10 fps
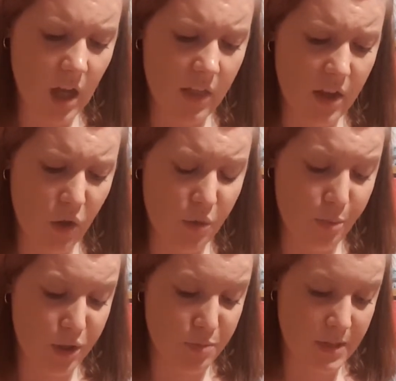and then on the
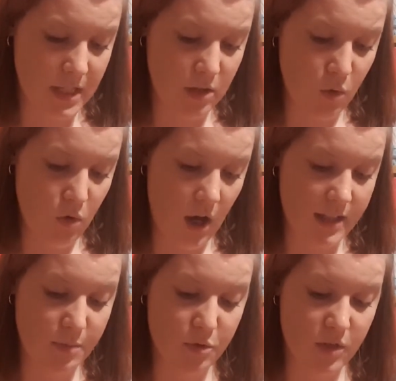bottom it says all
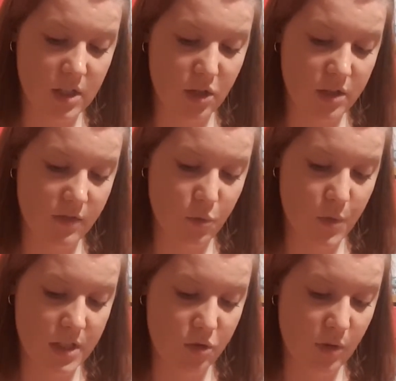items are exclusive to
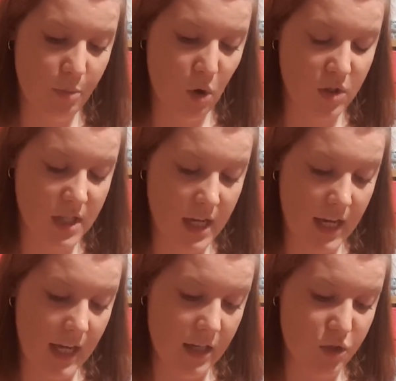Wizardry Box,
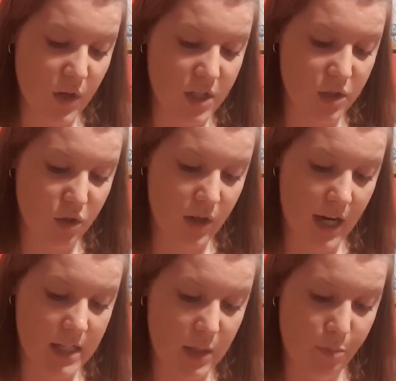illustrations
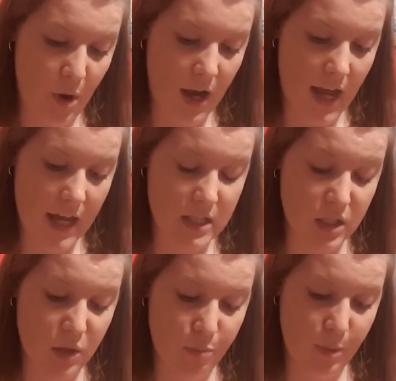created by at
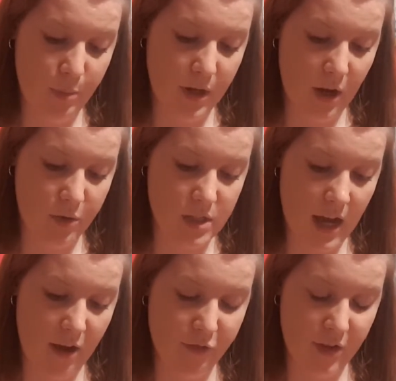the
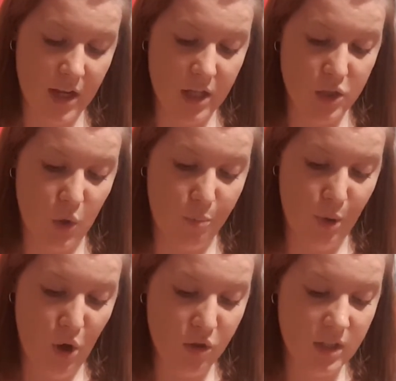
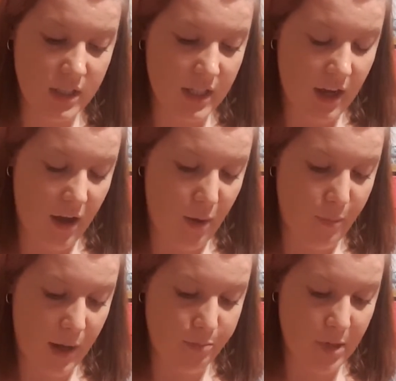bibliotaf.blog um,
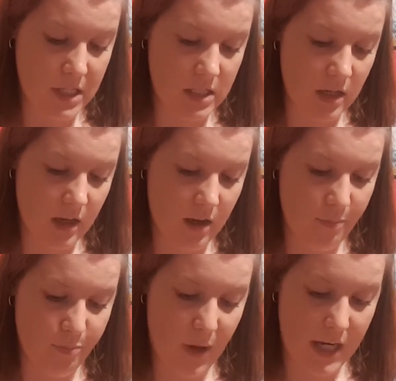and bus ticket
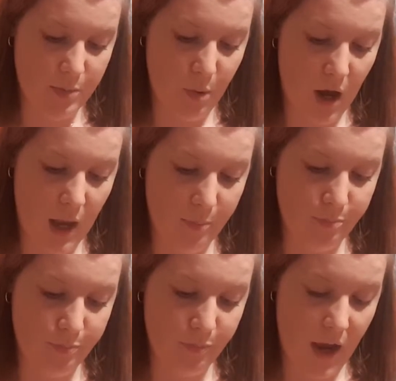made by
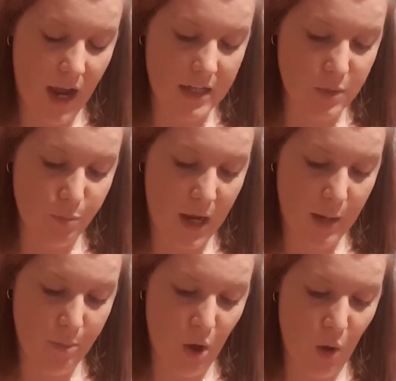at
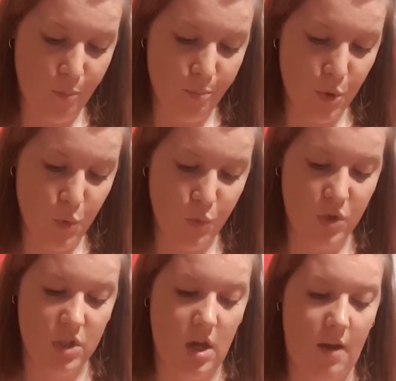Paper
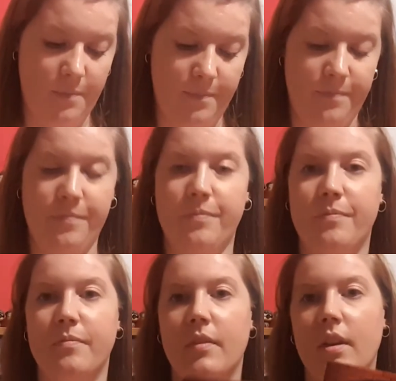Moonza.
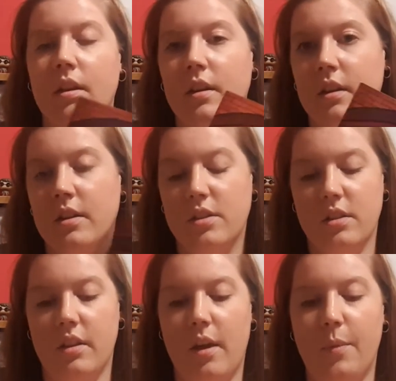
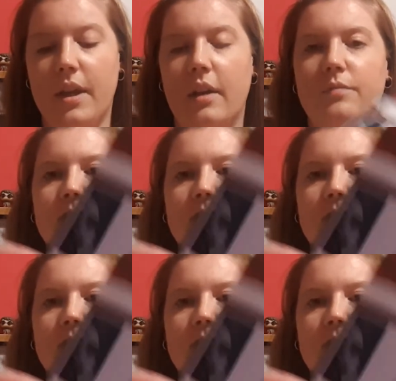So there we go.